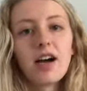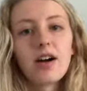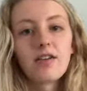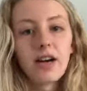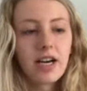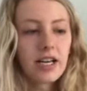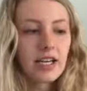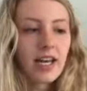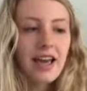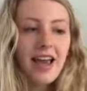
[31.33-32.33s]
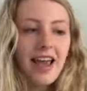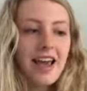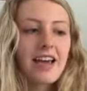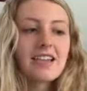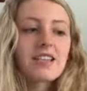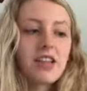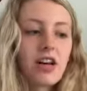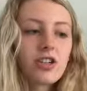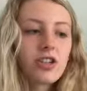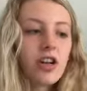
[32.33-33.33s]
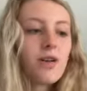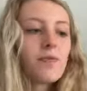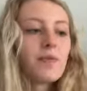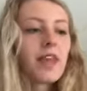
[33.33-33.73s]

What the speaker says: a red onion, and cilantro.